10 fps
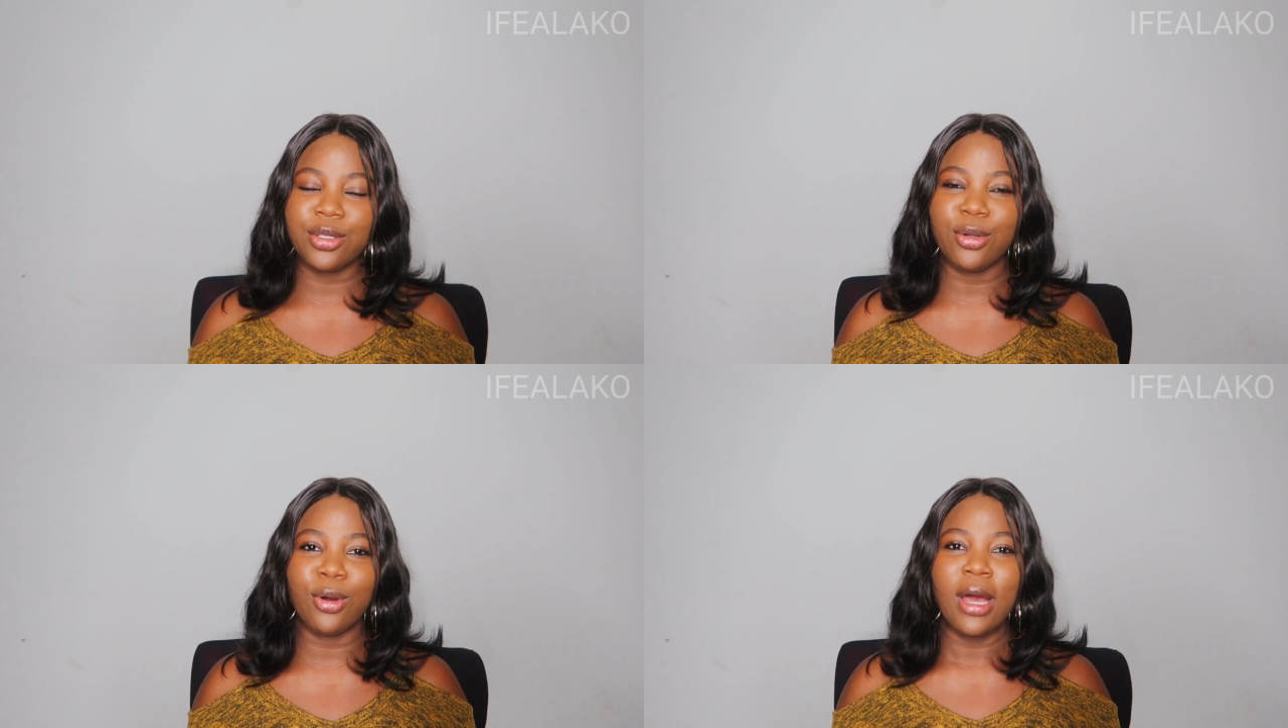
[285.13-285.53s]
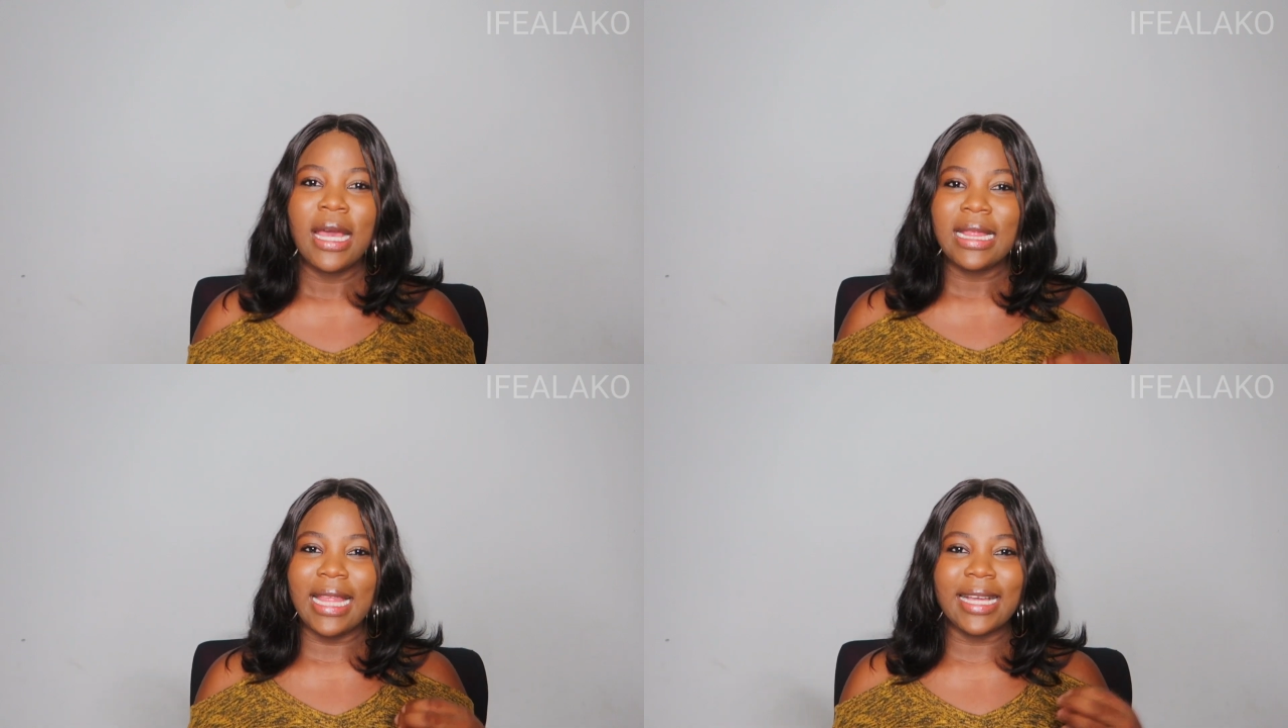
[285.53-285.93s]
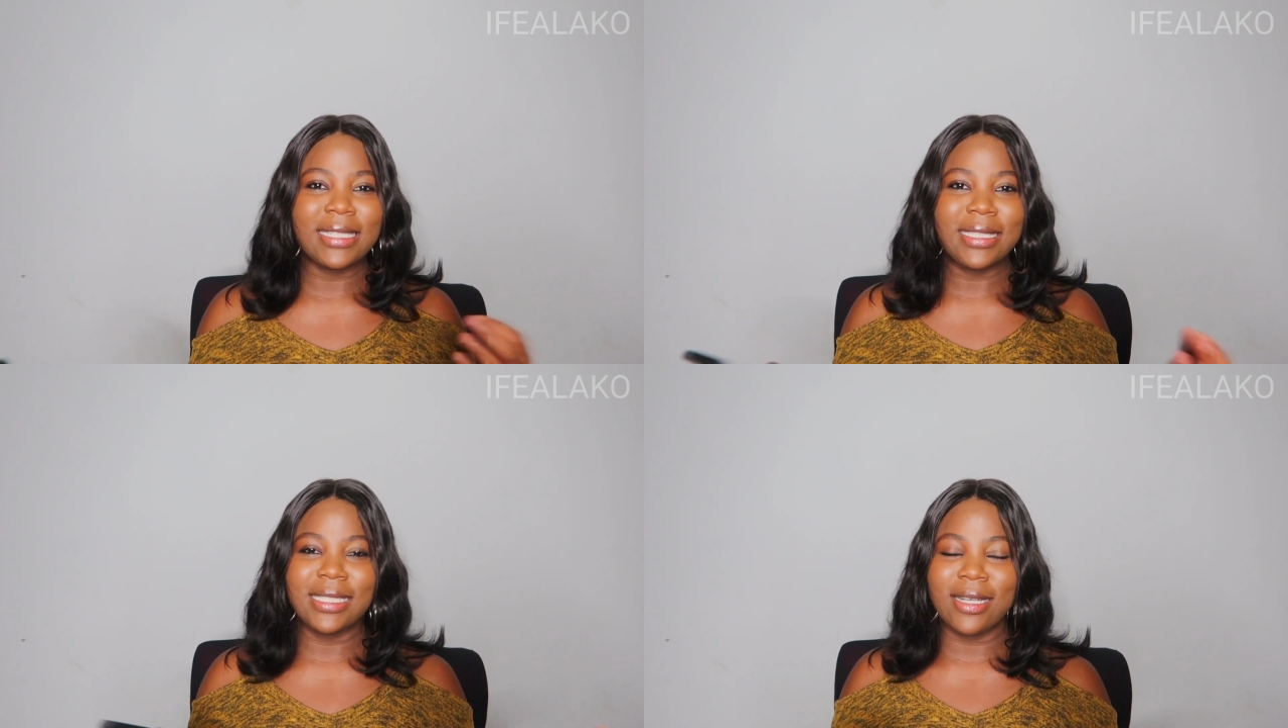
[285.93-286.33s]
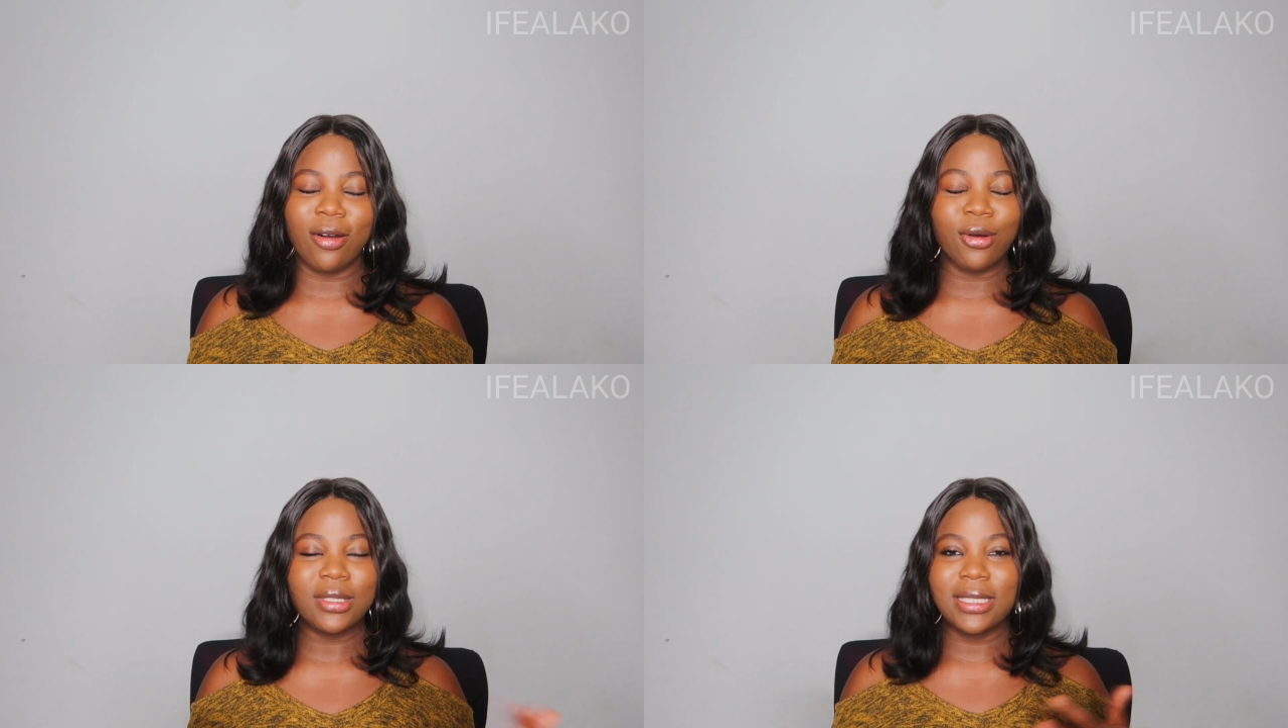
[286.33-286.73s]
So like the
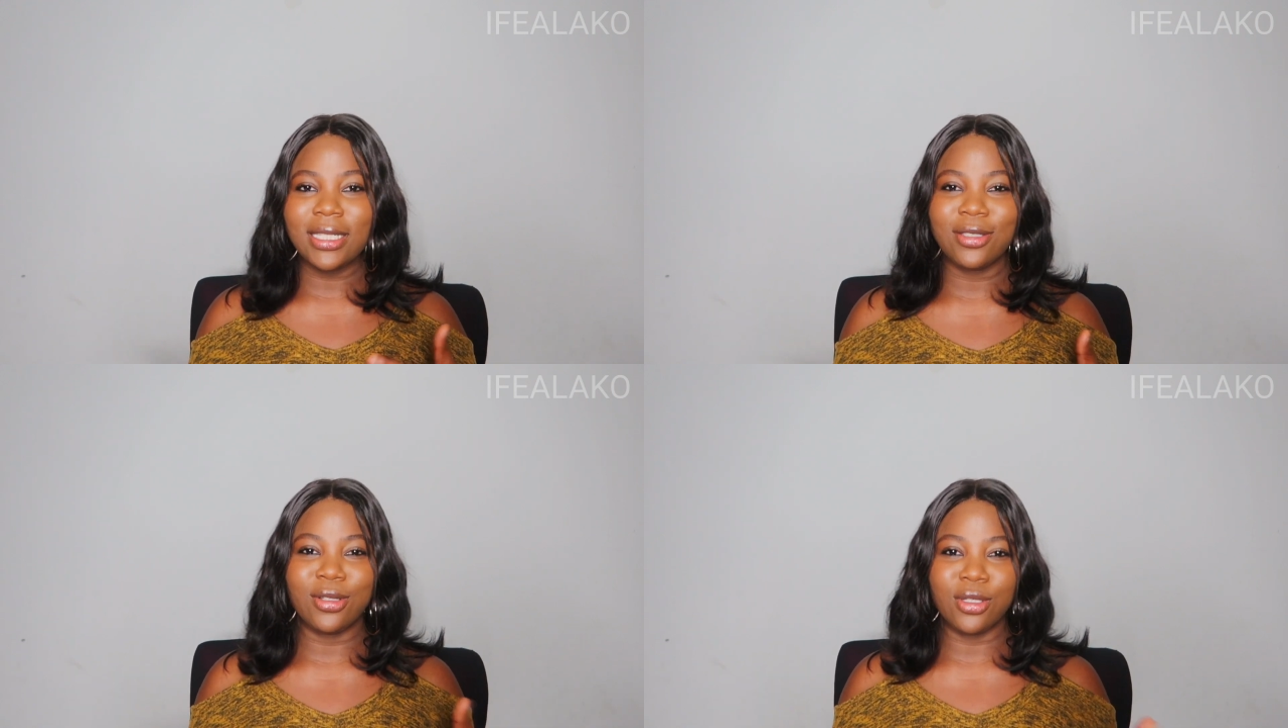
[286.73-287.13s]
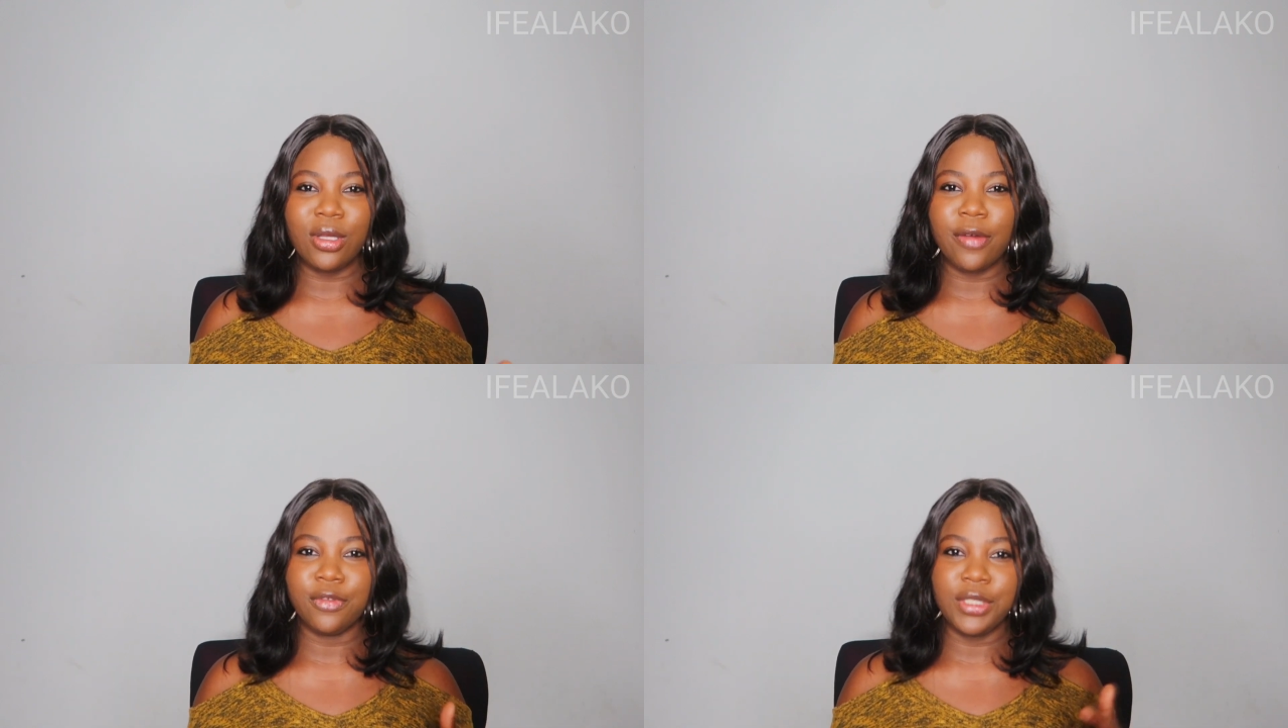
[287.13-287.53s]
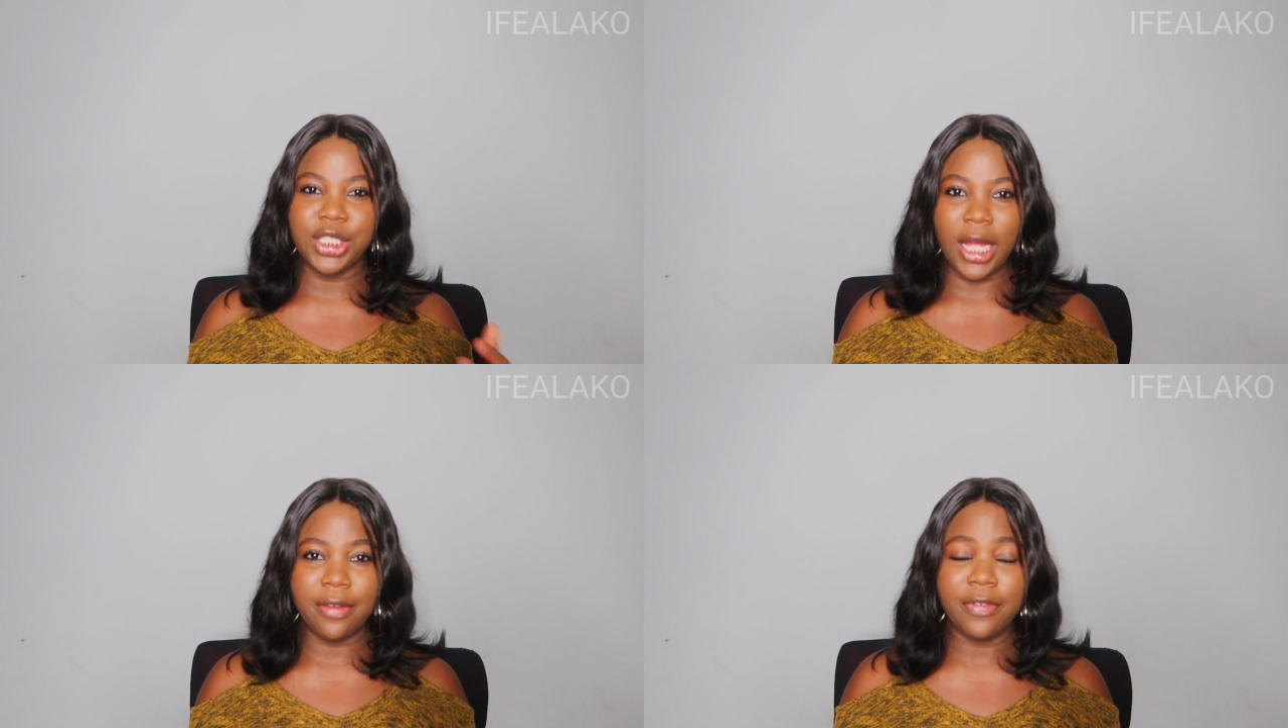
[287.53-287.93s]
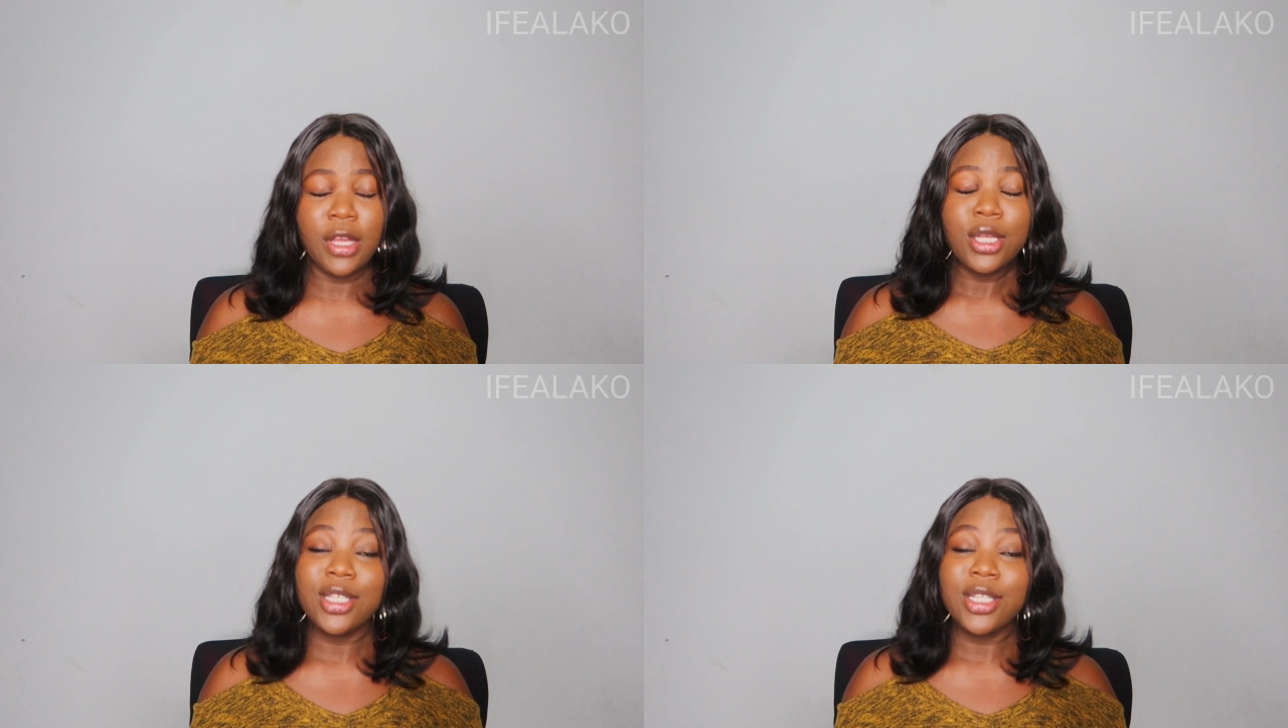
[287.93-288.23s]
context does not even jive.